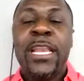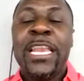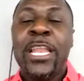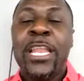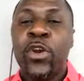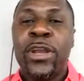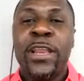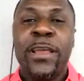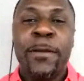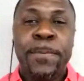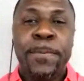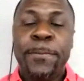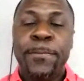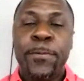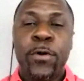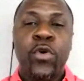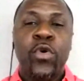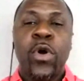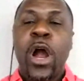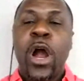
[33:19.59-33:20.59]
literally
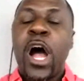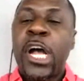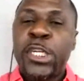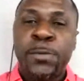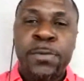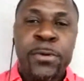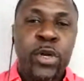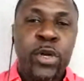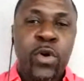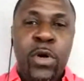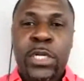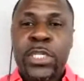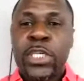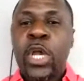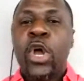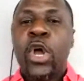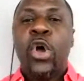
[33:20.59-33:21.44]
people who are entrepreneurs,